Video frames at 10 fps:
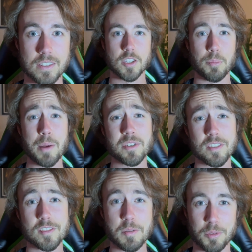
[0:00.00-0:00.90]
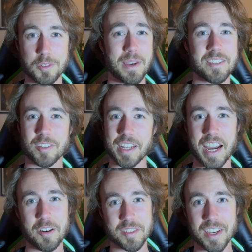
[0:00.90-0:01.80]
The premise is simple. It's basically
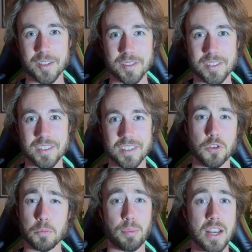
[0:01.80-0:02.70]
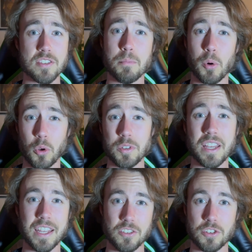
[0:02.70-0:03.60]
how it sounds. You press a mold
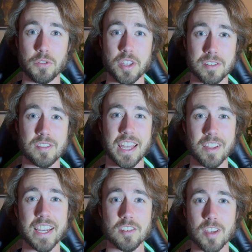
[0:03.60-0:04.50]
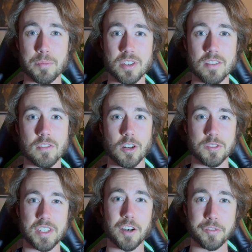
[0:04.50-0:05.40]
into this sand-like substance called
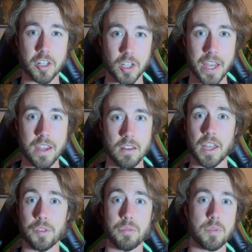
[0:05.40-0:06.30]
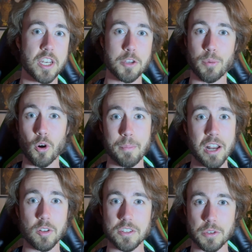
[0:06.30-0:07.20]
Delft clay, and then you pour
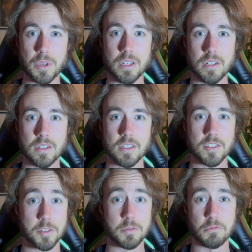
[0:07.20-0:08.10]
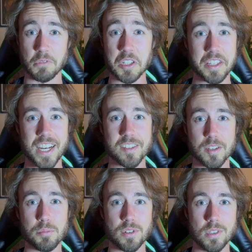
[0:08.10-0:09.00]
metal into it. It's really that
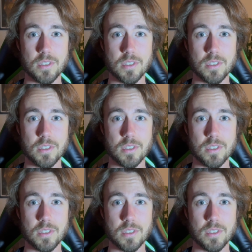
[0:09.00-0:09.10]
simple.